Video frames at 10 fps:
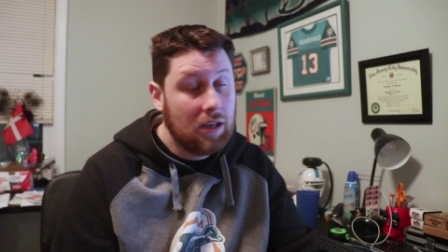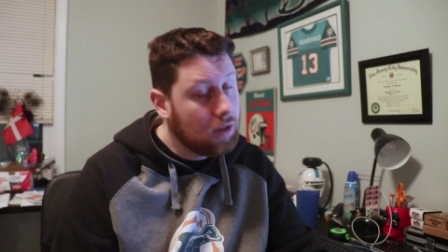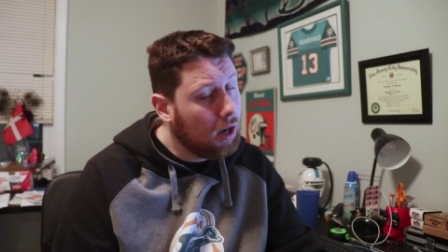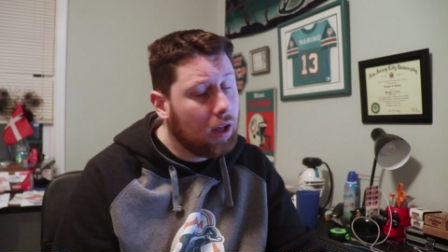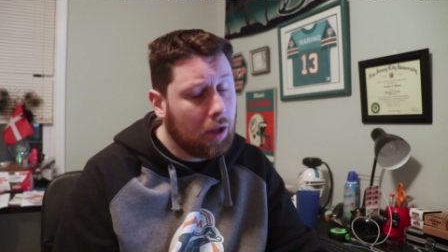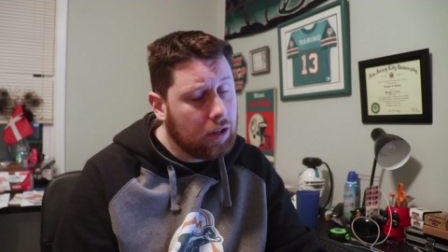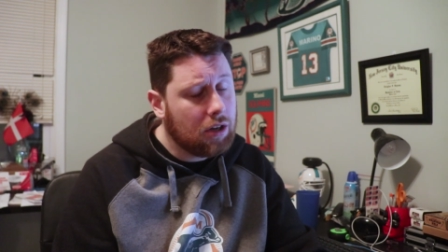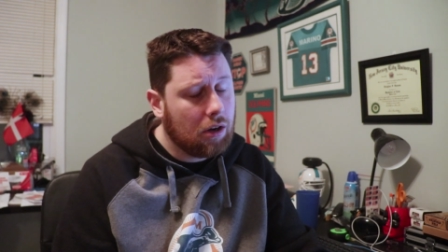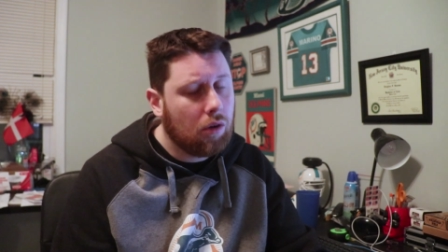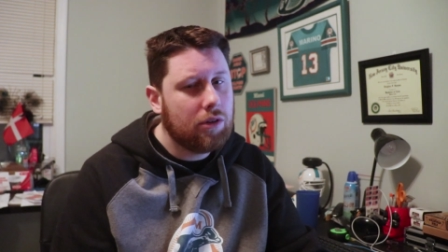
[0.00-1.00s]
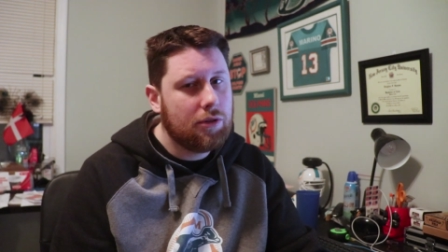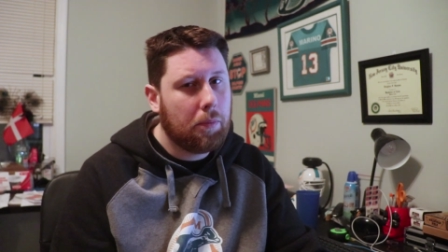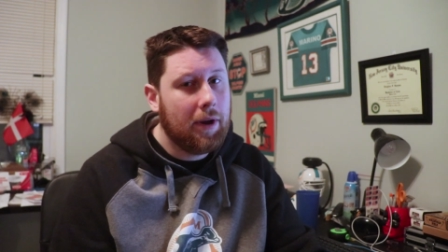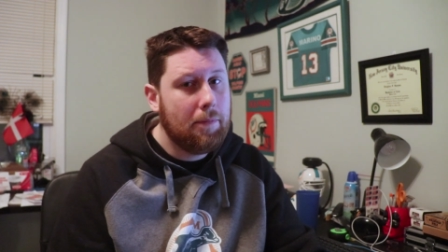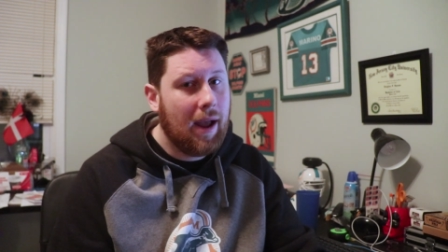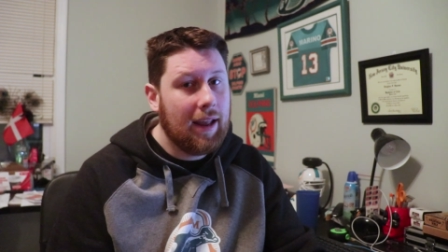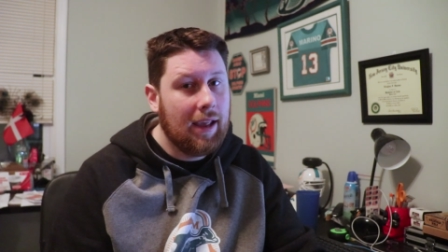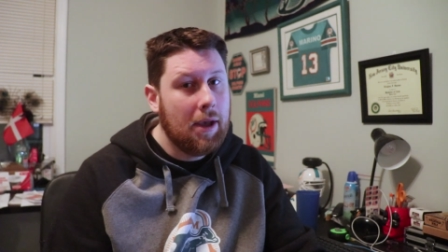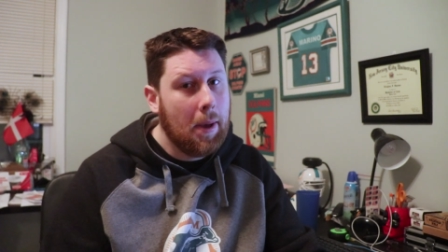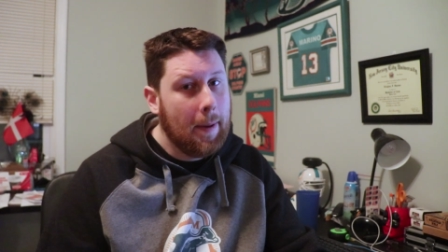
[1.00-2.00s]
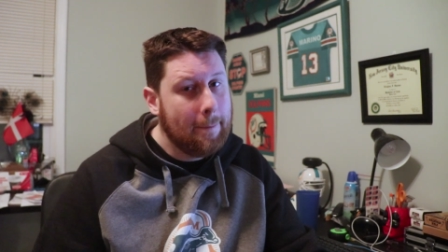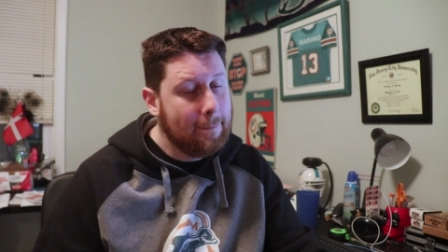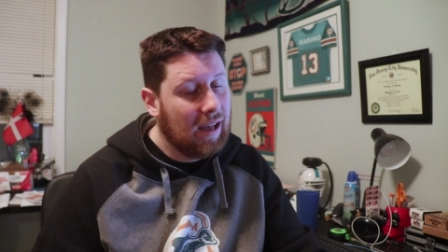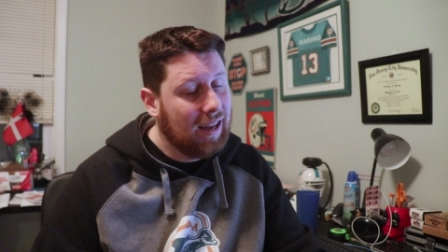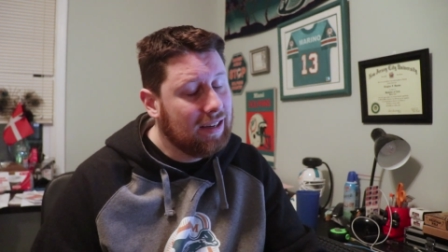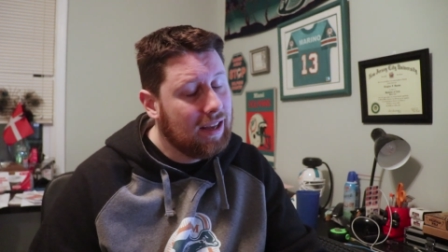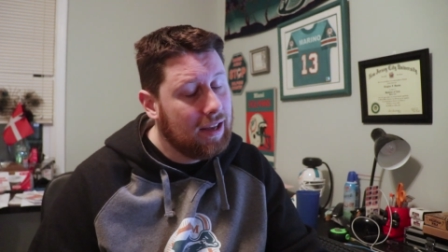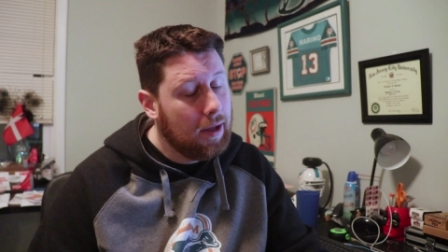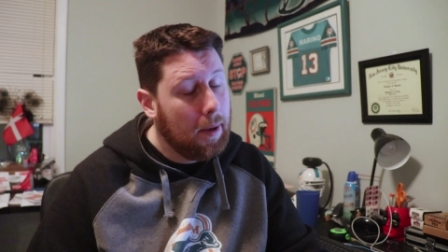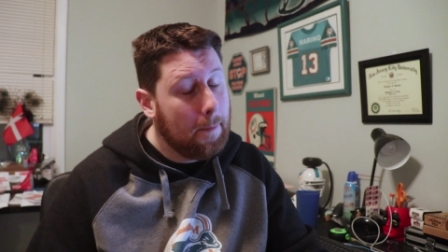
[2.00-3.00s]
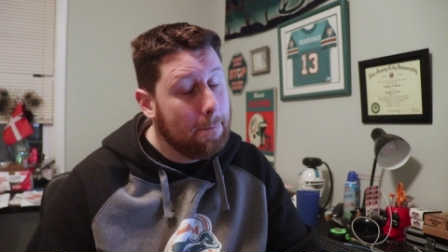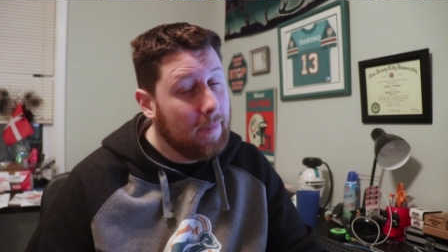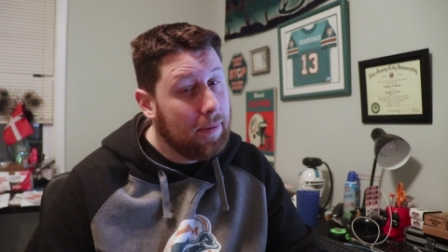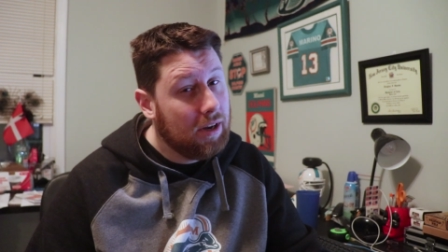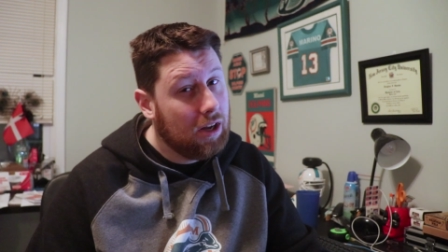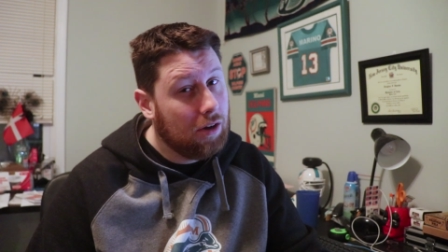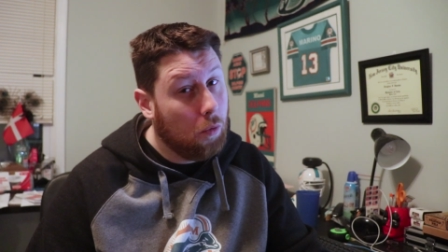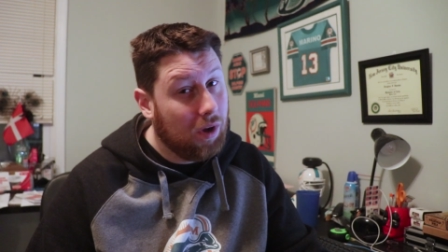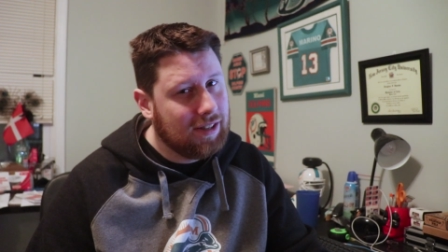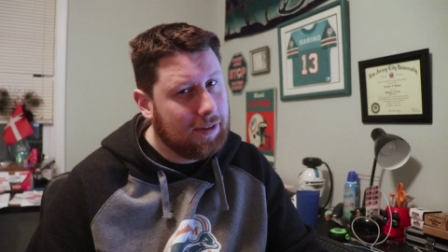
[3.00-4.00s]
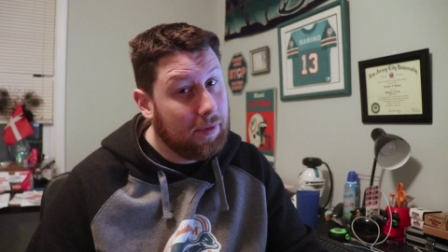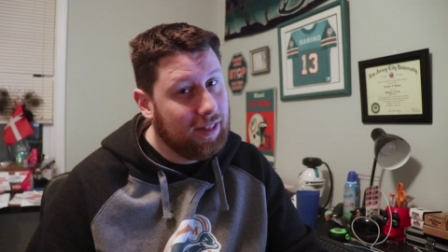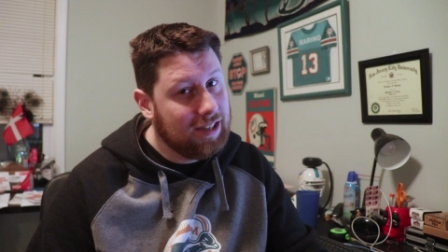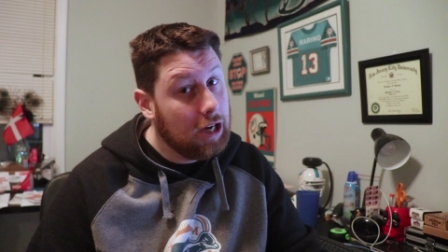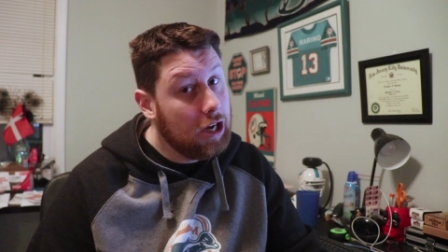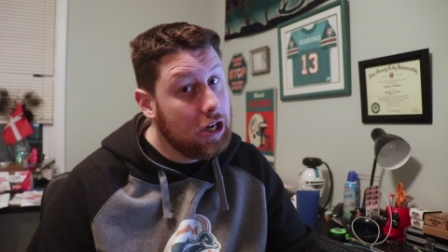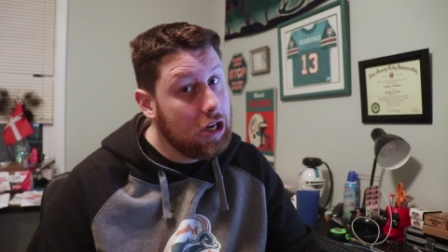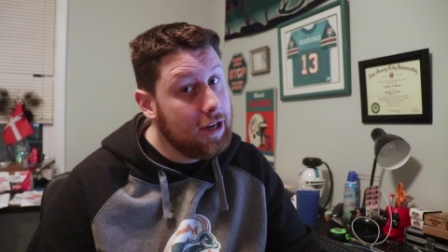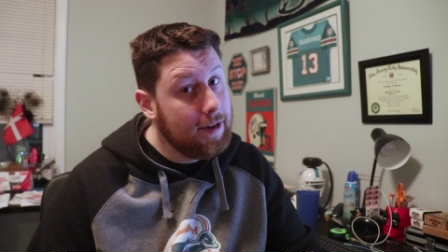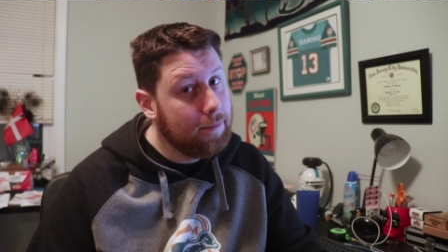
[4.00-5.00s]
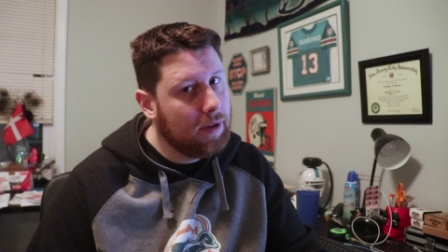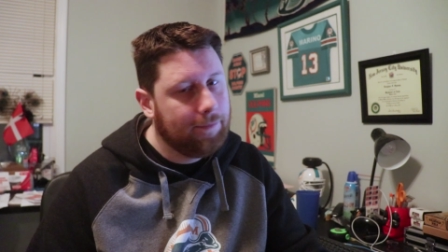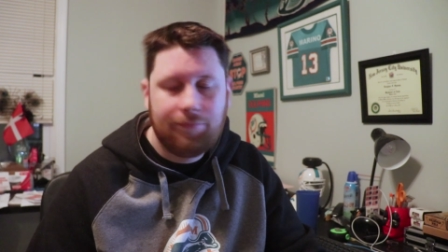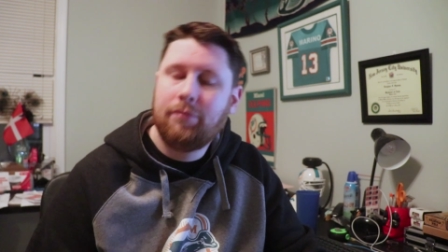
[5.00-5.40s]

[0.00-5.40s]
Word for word: He's gonna he's gonna cost a pretty penny, but maybe Doug wants him on the team.